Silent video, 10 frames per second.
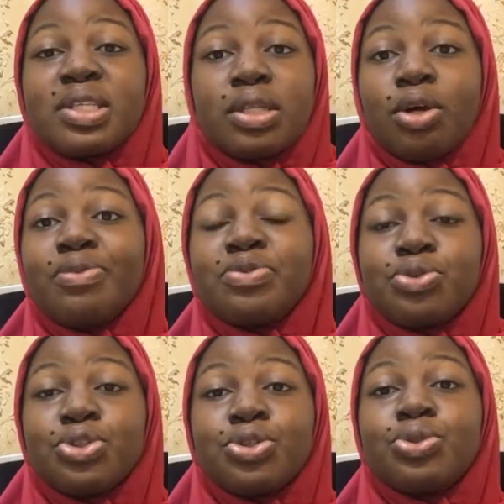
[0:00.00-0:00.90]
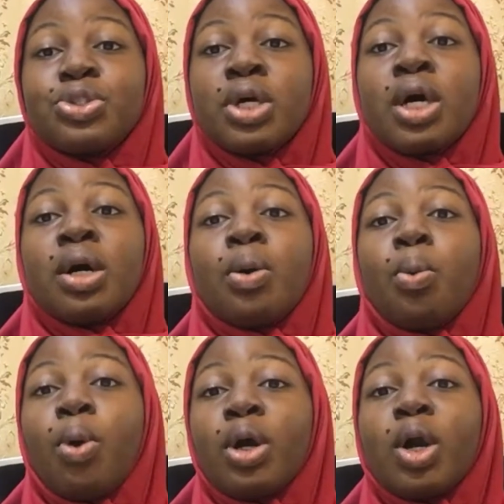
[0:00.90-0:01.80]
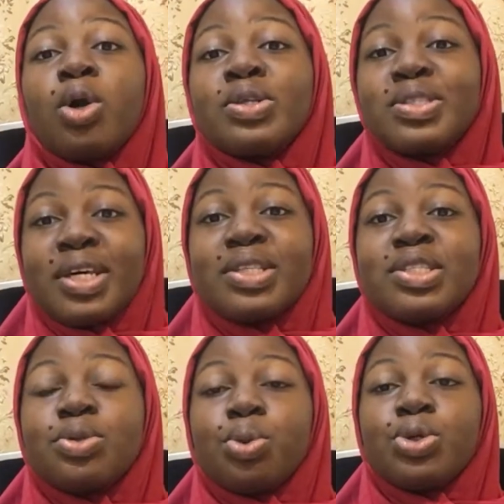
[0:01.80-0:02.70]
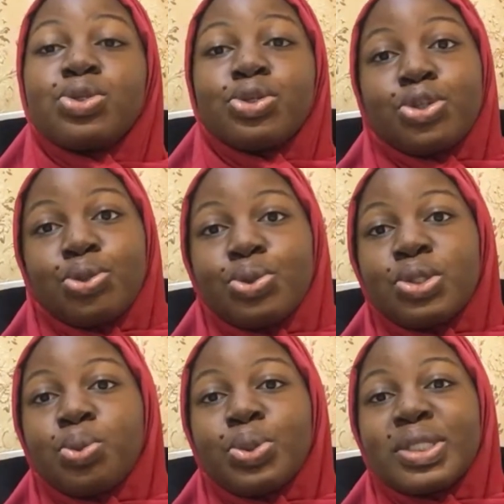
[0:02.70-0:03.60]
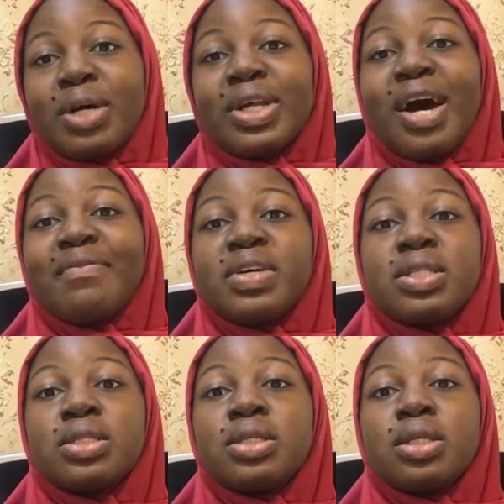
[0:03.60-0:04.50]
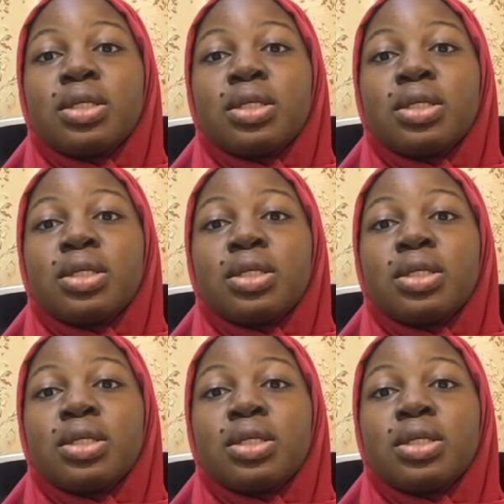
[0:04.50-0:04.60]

enough to shoot what content you want to shoot without having